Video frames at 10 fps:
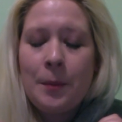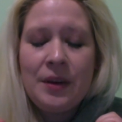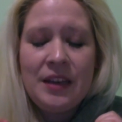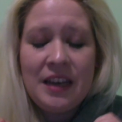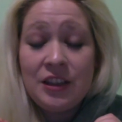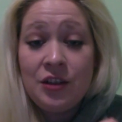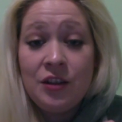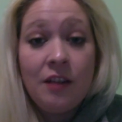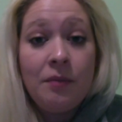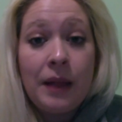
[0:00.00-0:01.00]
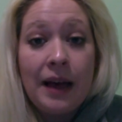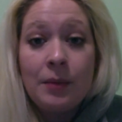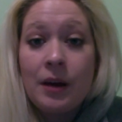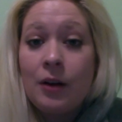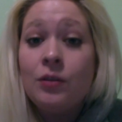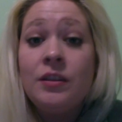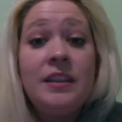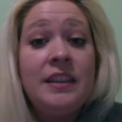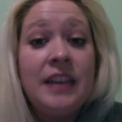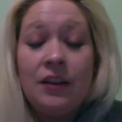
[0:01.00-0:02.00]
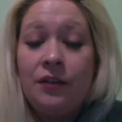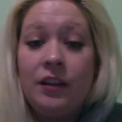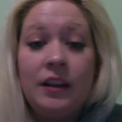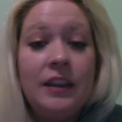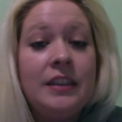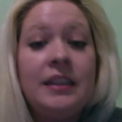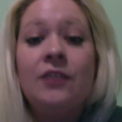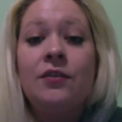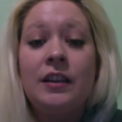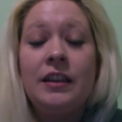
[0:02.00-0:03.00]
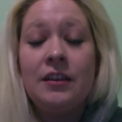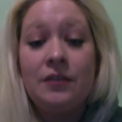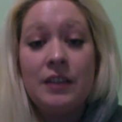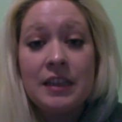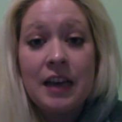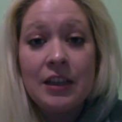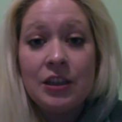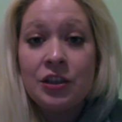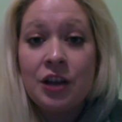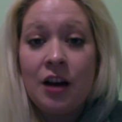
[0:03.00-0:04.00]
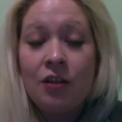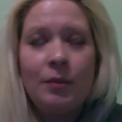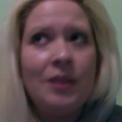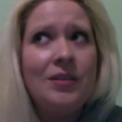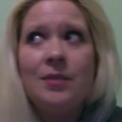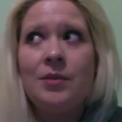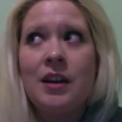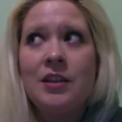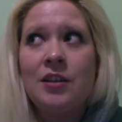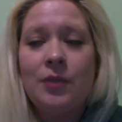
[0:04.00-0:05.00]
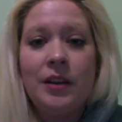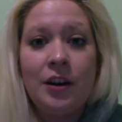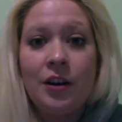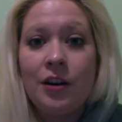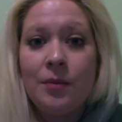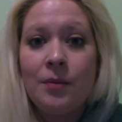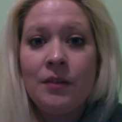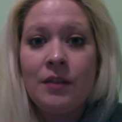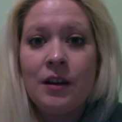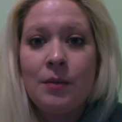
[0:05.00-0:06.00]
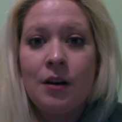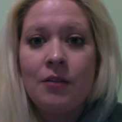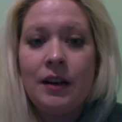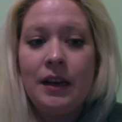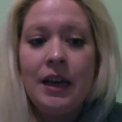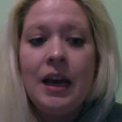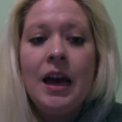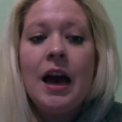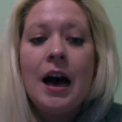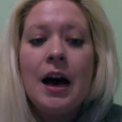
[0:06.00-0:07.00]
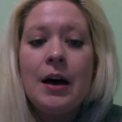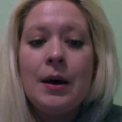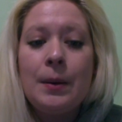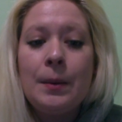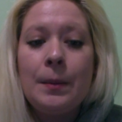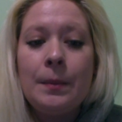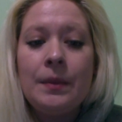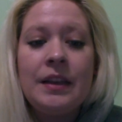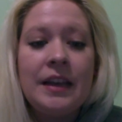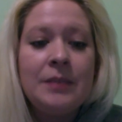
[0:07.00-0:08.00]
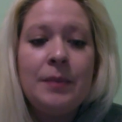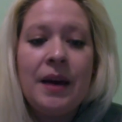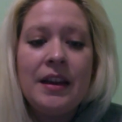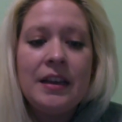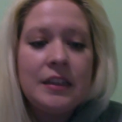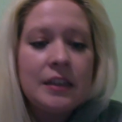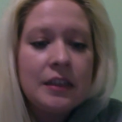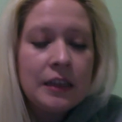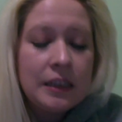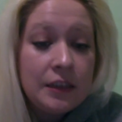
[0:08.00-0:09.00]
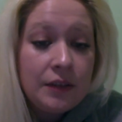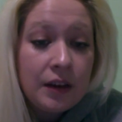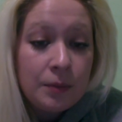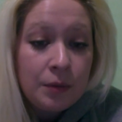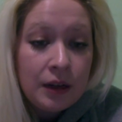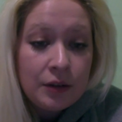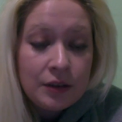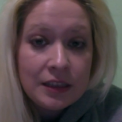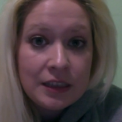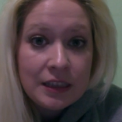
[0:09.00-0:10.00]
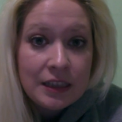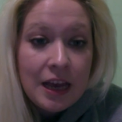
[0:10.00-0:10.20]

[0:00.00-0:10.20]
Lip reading: But yes, you love black metal, definitely give these guys a shot. Or maybe some of you guys already heard of them already. The next band is, let's see if I could pronounce this,